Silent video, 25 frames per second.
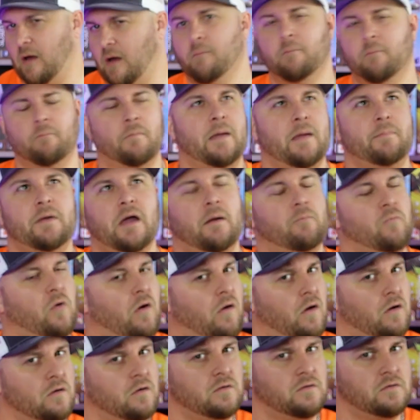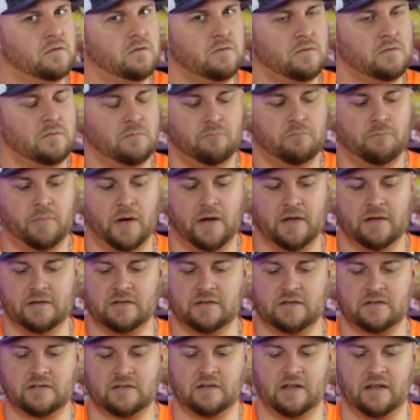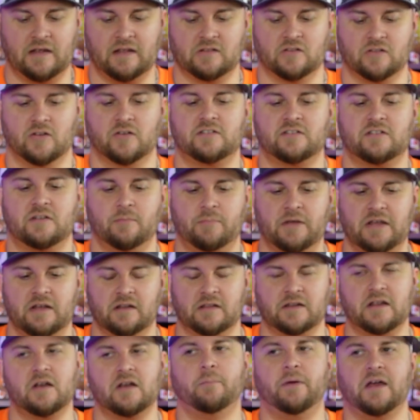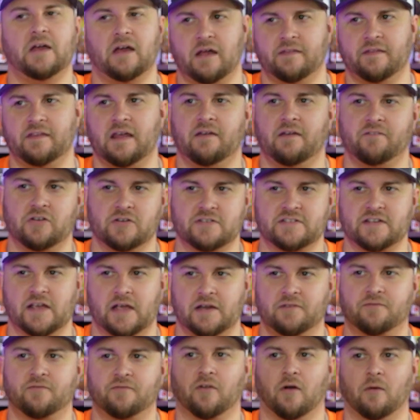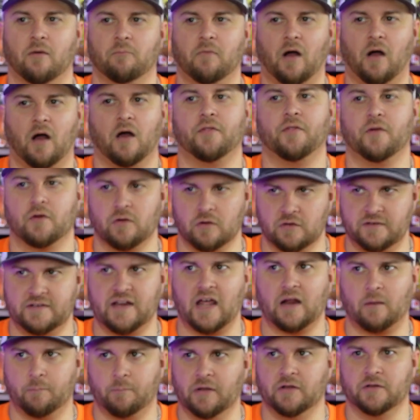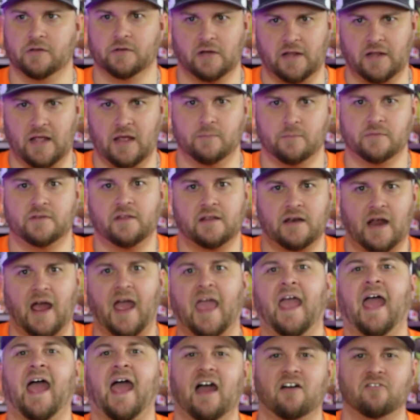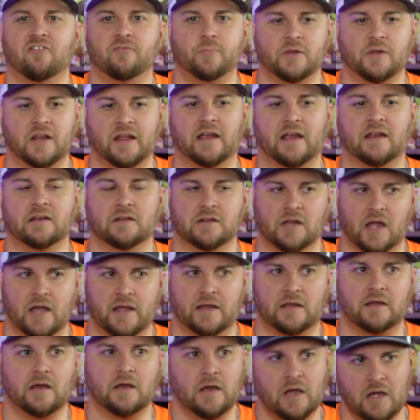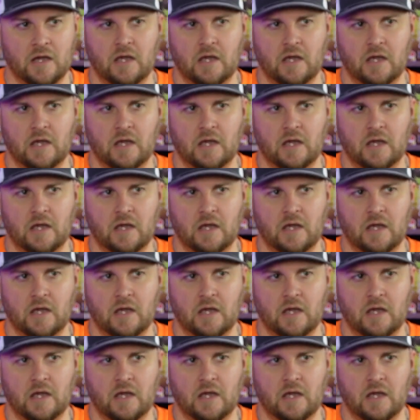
Maybe I'm wrong, but it looks to be a little bit on the heavier side from other deck builder games that I have played, like